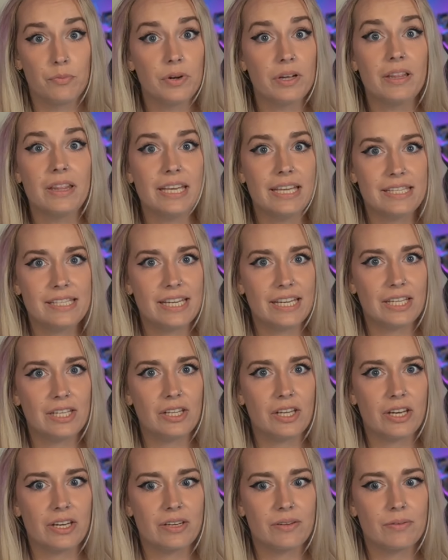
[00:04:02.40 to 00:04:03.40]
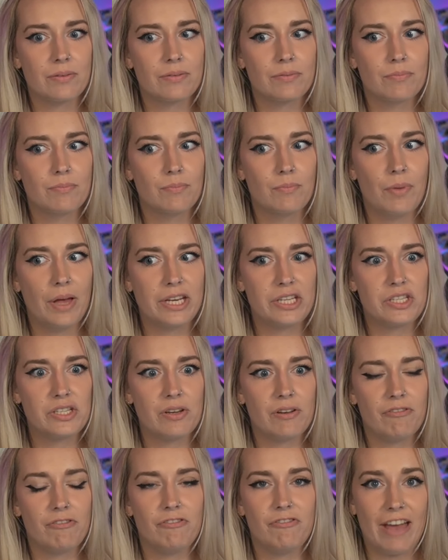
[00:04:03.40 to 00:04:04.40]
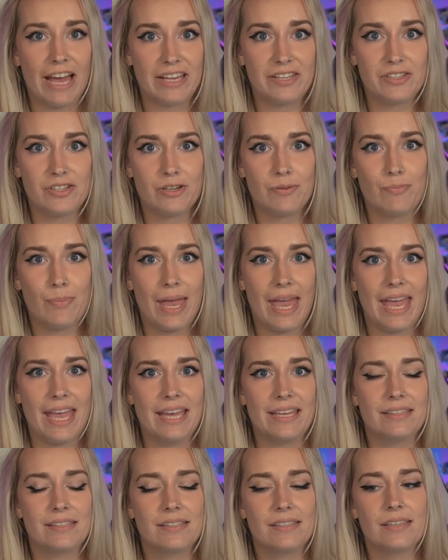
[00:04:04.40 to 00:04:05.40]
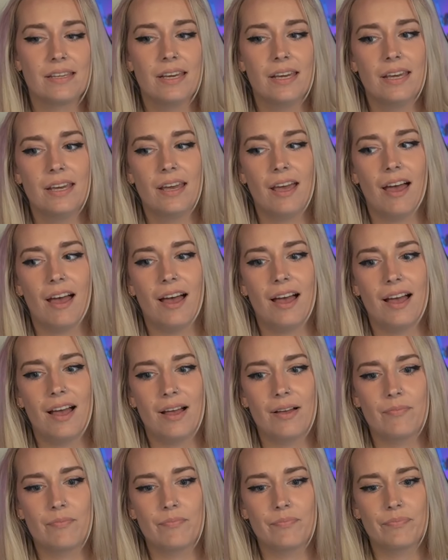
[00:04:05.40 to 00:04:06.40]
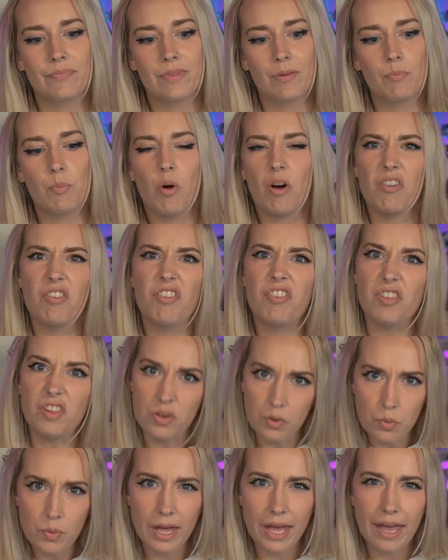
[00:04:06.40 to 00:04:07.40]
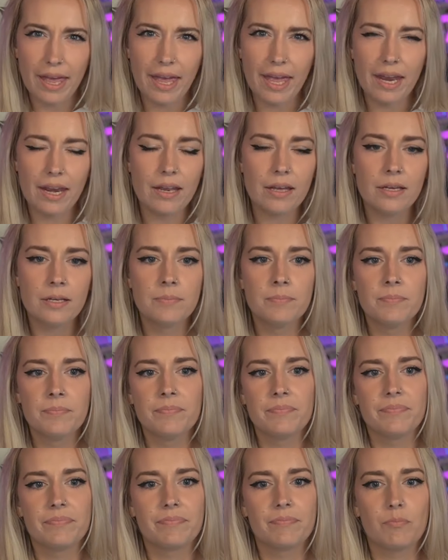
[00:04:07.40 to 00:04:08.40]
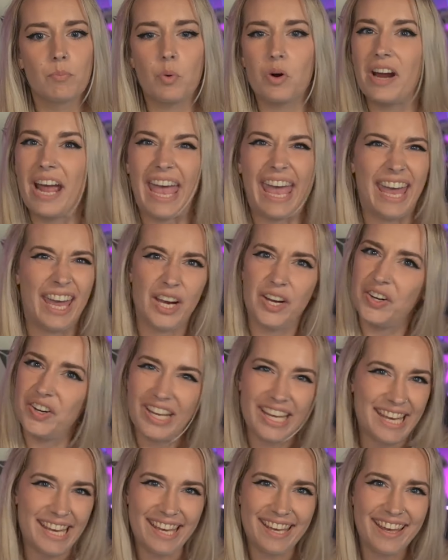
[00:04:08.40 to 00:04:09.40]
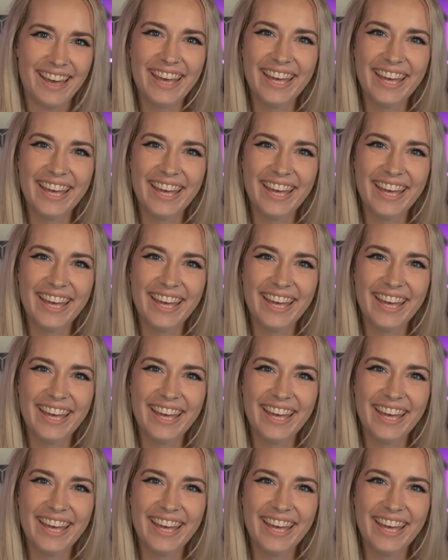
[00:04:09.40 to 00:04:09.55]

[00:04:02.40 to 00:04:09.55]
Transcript: really did look much faster paced, um, more fluid more airy.